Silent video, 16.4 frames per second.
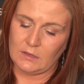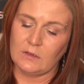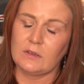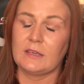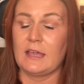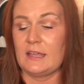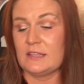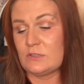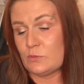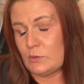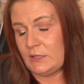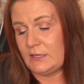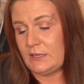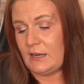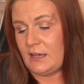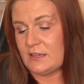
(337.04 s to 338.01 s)
Okay, it's
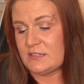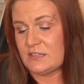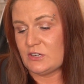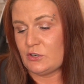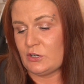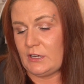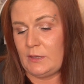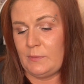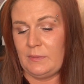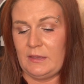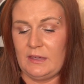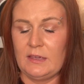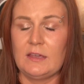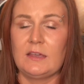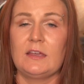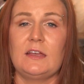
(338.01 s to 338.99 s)
really nice and
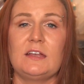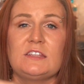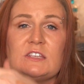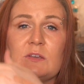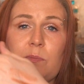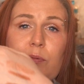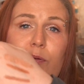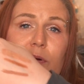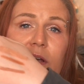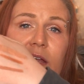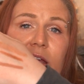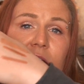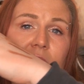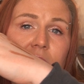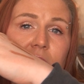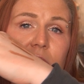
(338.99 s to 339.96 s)
creamy. It's a pretty
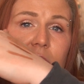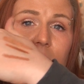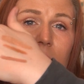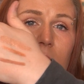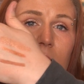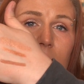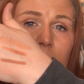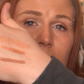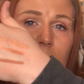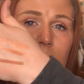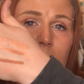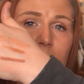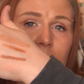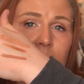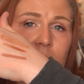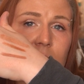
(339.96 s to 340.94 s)
color.
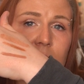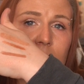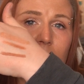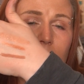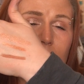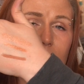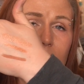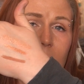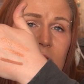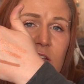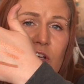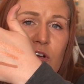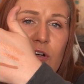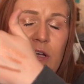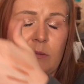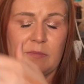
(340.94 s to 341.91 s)
I like the
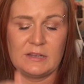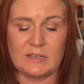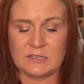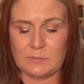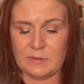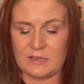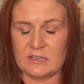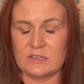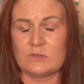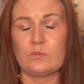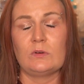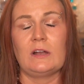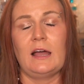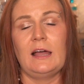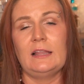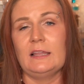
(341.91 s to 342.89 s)
creaminess because
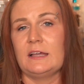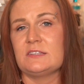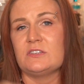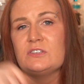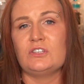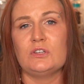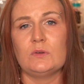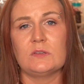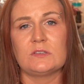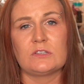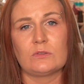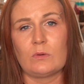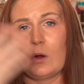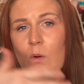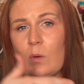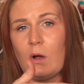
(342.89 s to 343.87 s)
what I like to do is
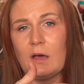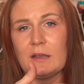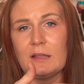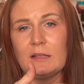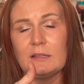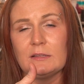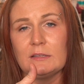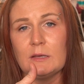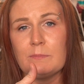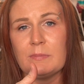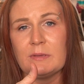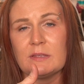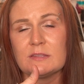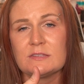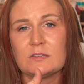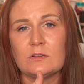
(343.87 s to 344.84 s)
throw on a lip
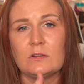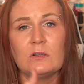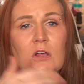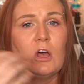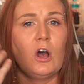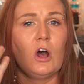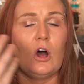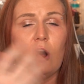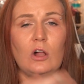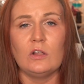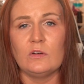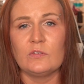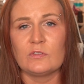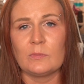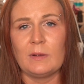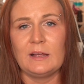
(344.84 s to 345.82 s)
pencil all
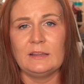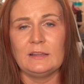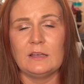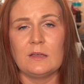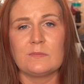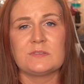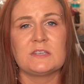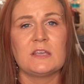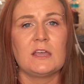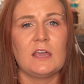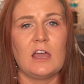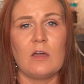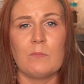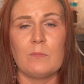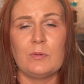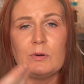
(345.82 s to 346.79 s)
over my lips
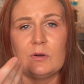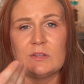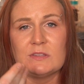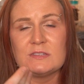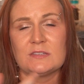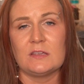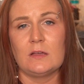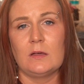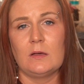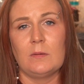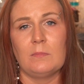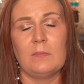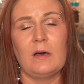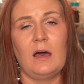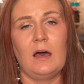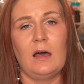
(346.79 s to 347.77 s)
and put
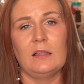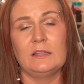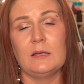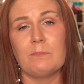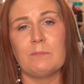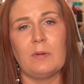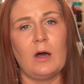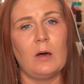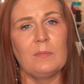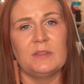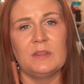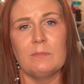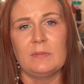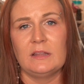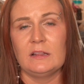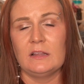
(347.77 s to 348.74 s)
some lip balm in
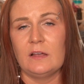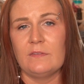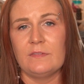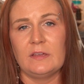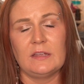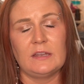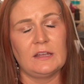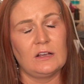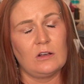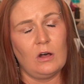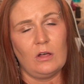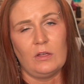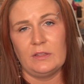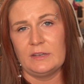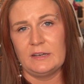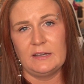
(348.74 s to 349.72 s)
the middle of it and
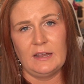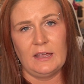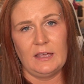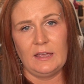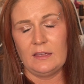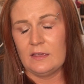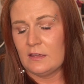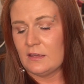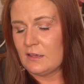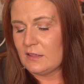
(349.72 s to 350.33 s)
call it a day.